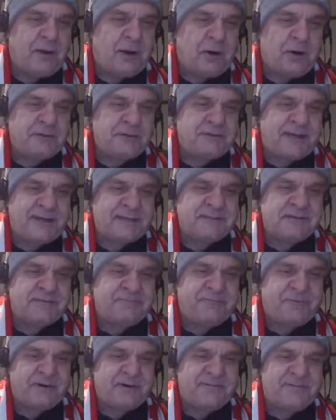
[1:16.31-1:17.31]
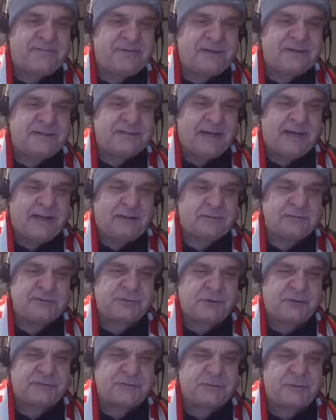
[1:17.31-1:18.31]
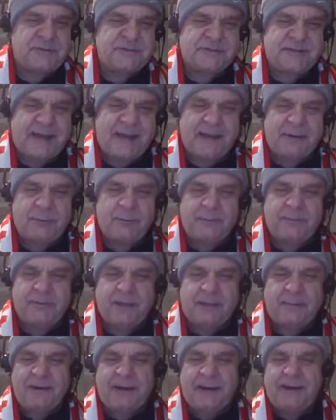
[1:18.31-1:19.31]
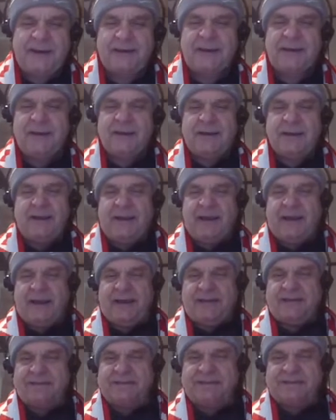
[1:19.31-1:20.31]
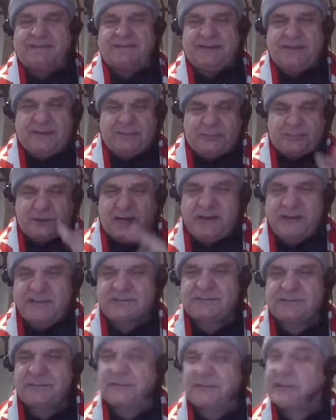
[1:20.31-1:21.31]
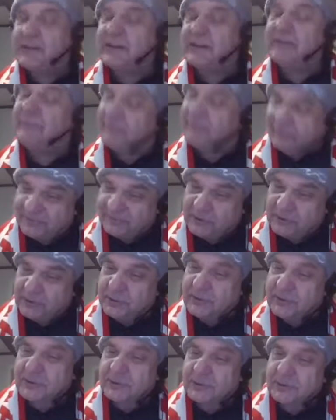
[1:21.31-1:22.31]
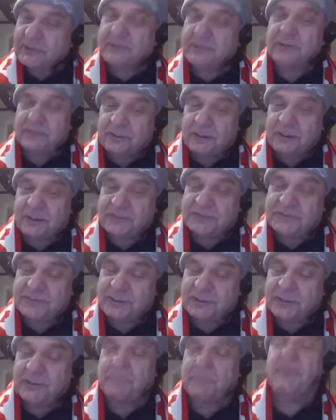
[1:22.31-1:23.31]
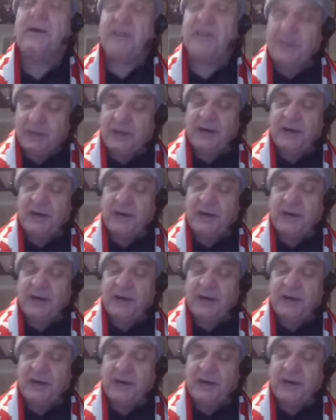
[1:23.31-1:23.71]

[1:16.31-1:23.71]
Ortex and Fental short squeeze data will be coming at you, and PROG is looking very good long-term, not